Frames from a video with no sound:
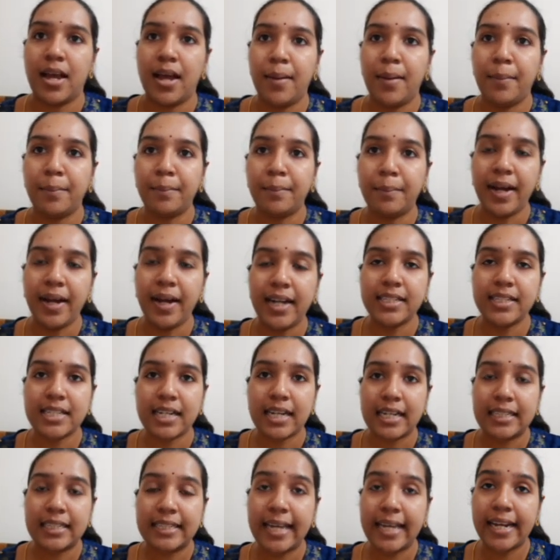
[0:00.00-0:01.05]
But
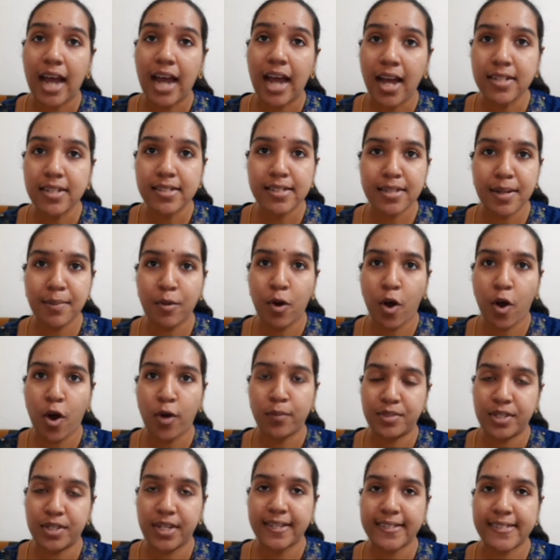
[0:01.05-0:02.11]
there are some
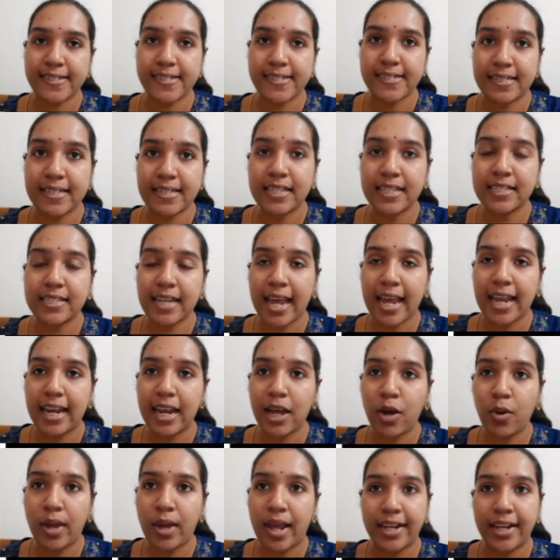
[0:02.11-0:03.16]
objects that
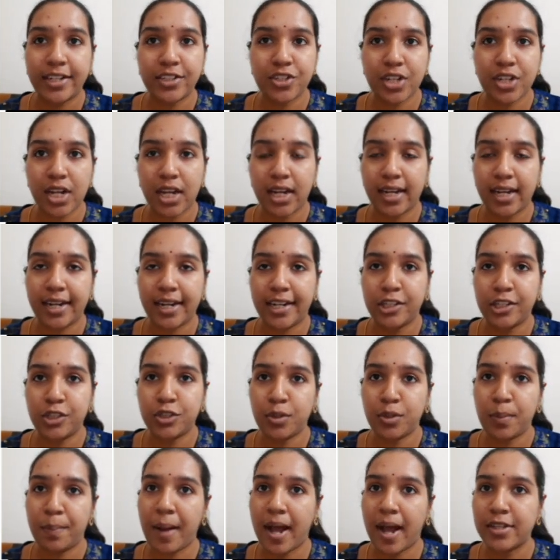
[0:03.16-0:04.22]
allow electric current to
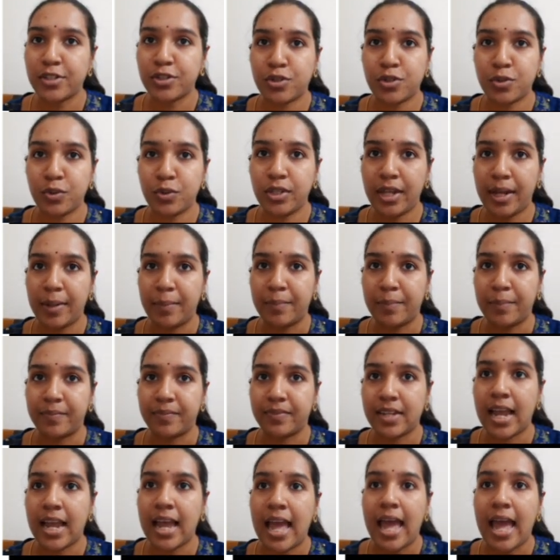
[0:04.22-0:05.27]
pass through them,
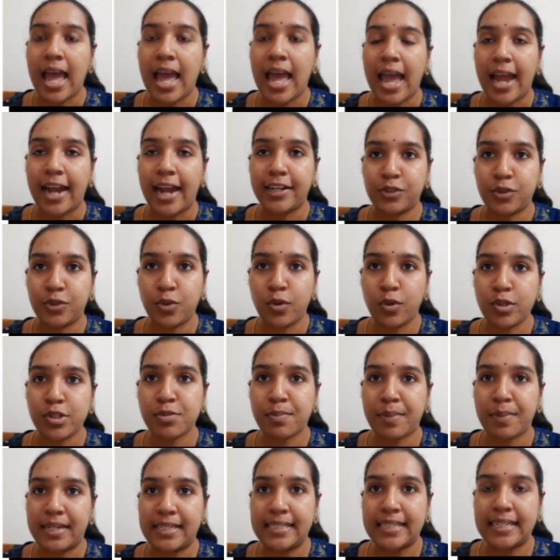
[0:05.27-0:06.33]
and those
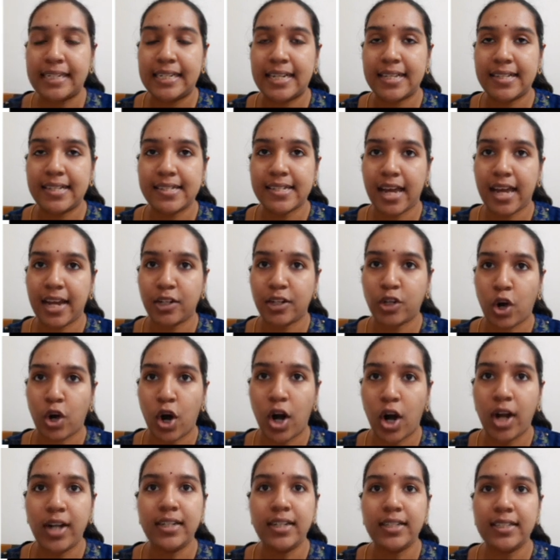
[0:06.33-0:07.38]
materials are
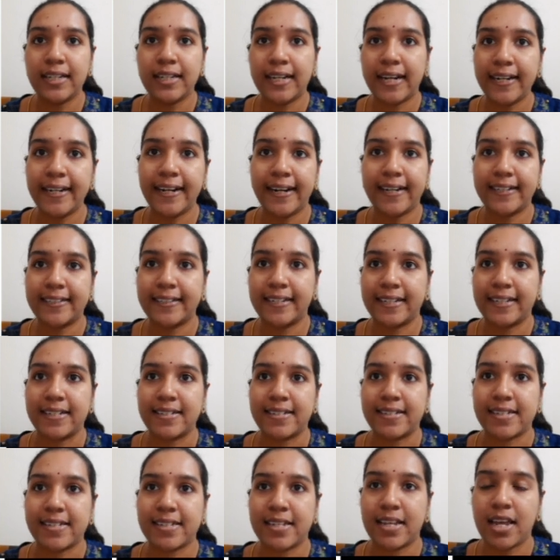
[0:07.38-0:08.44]
called
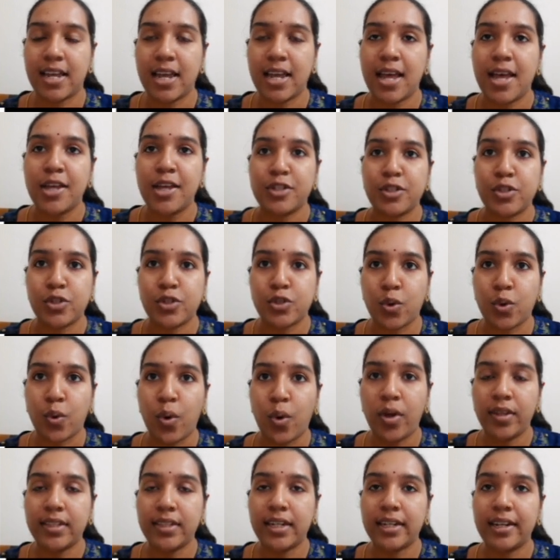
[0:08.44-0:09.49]
conductors. So,
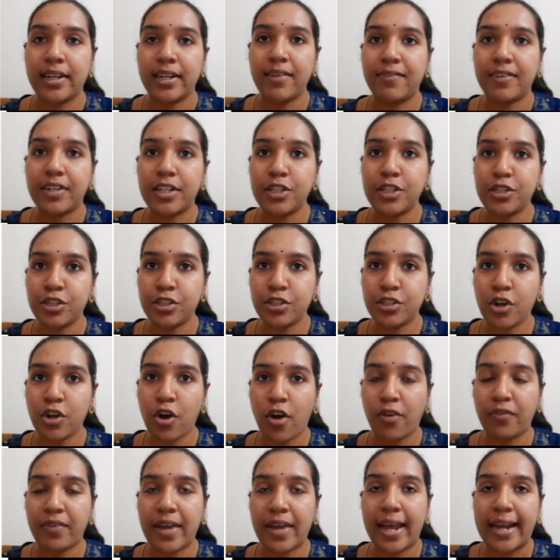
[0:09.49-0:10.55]
the definition
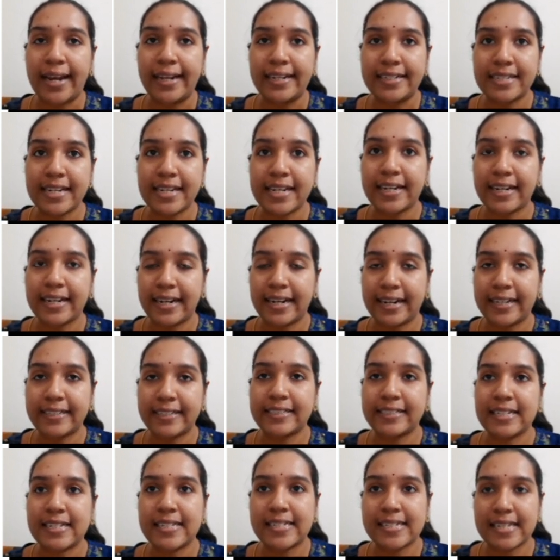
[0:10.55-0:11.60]
of electric
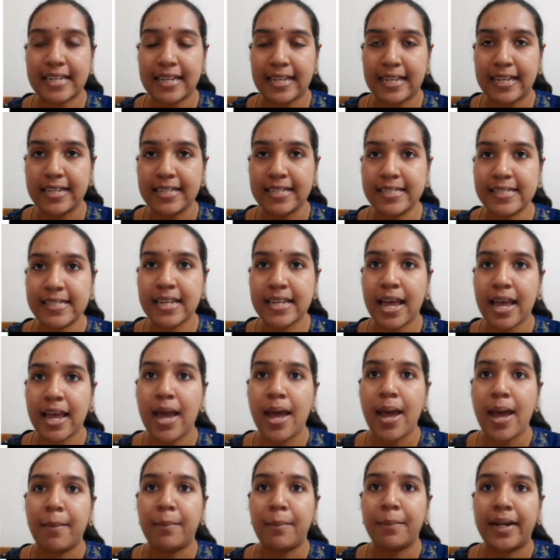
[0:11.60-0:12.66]
conductors is
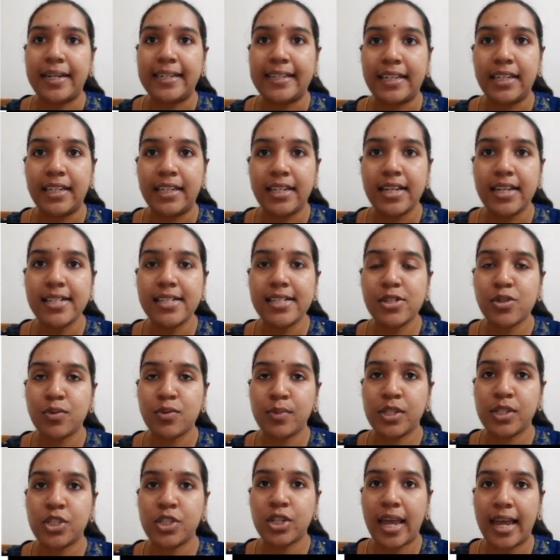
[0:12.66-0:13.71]
materials
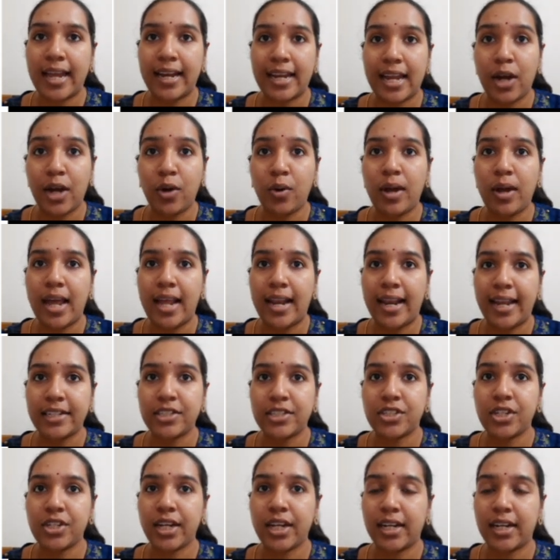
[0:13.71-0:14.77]
which allow
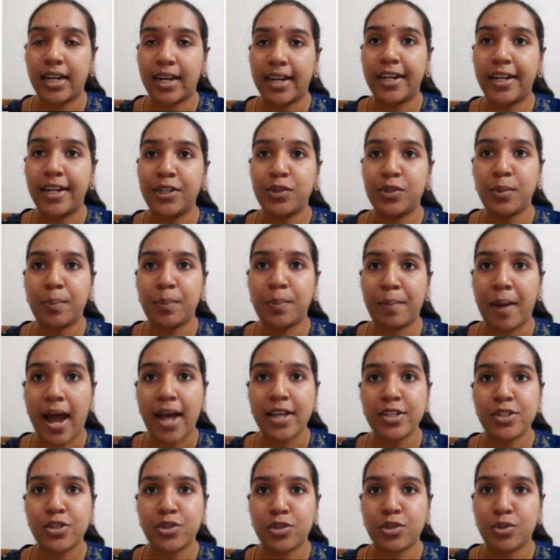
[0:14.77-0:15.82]
electric current to
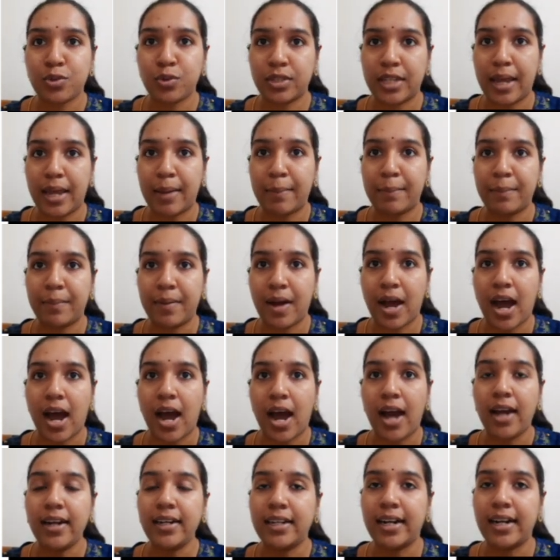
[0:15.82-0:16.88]
pass through them
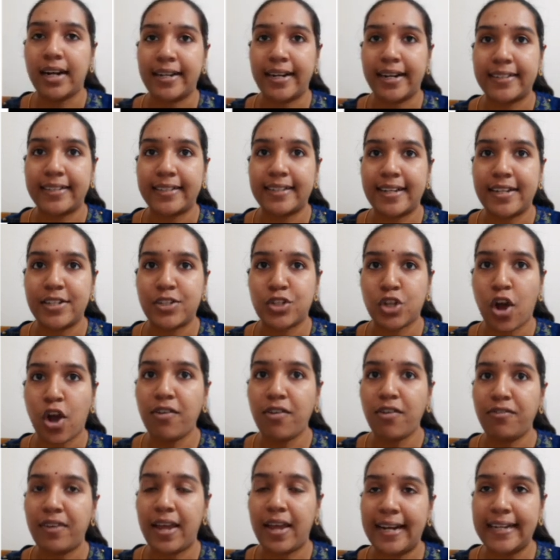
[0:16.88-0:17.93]
are conductors
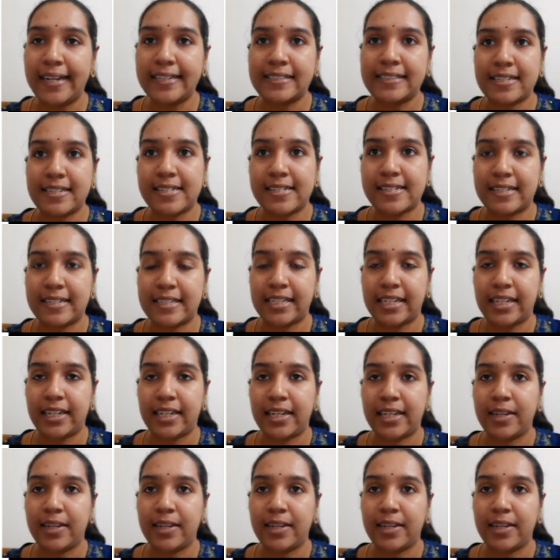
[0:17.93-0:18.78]
of electricity.